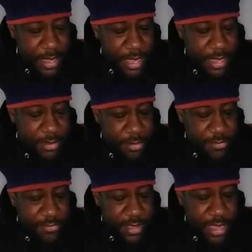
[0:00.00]
He
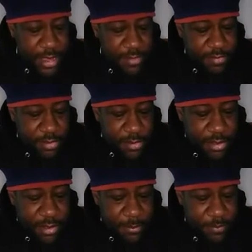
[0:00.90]
lurks in his
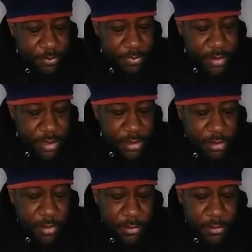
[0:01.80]
lurkum,
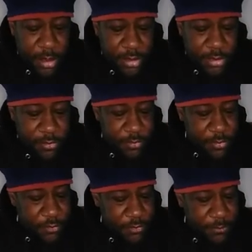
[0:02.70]
cold under the
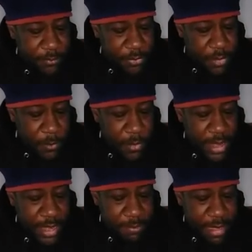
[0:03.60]
roof, where
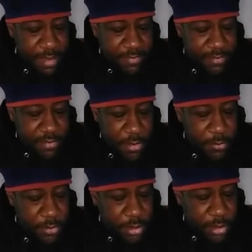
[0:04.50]
he makes his
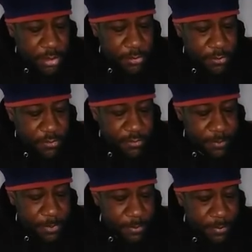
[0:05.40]
own clothes
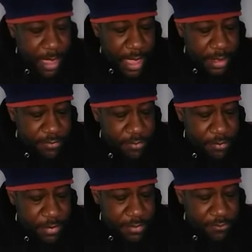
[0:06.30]
out of
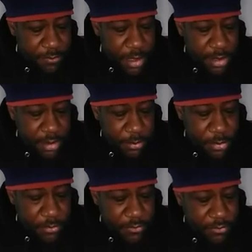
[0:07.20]
myth muttered
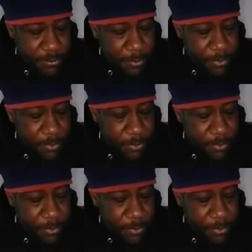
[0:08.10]
moof.